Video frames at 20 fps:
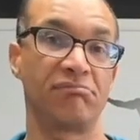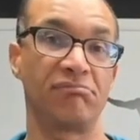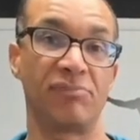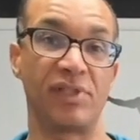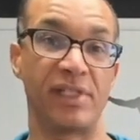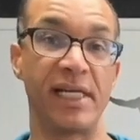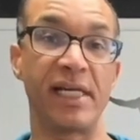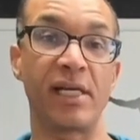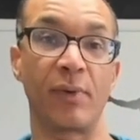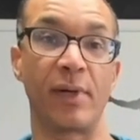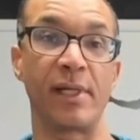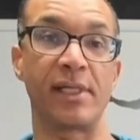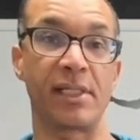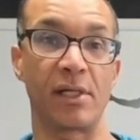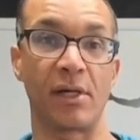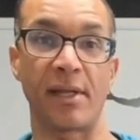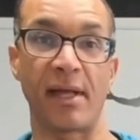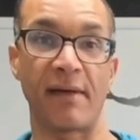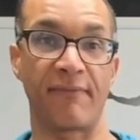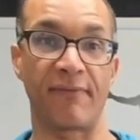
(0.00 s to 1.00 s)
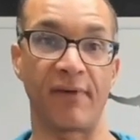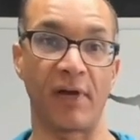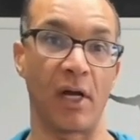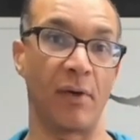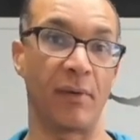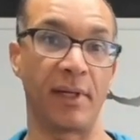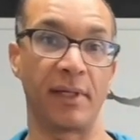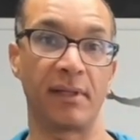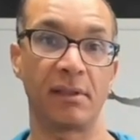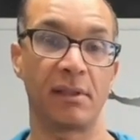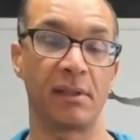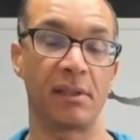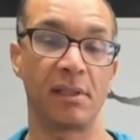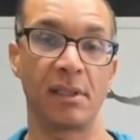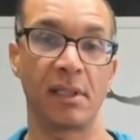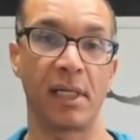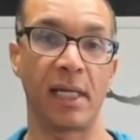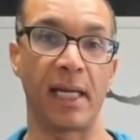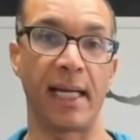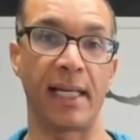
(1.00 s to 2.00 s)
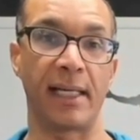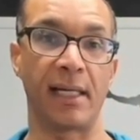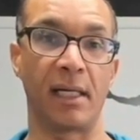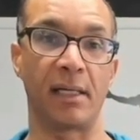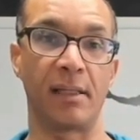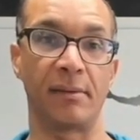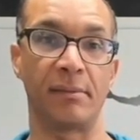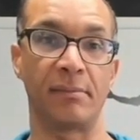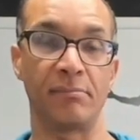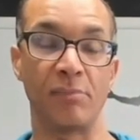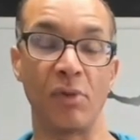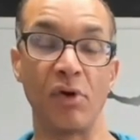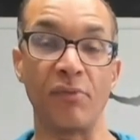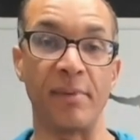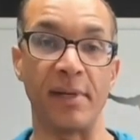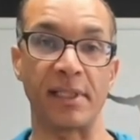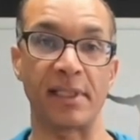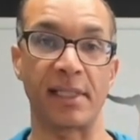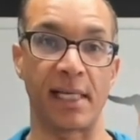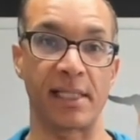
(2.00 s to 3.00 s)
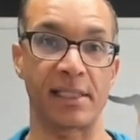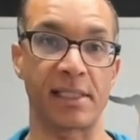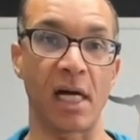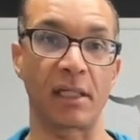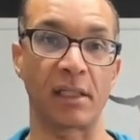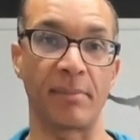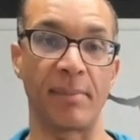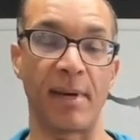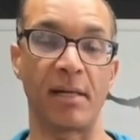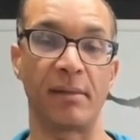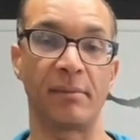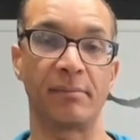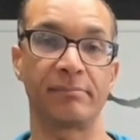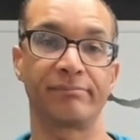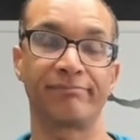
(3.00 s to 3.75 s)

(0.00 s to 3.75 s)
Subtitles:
decreasing all that flow and movement that I talked about.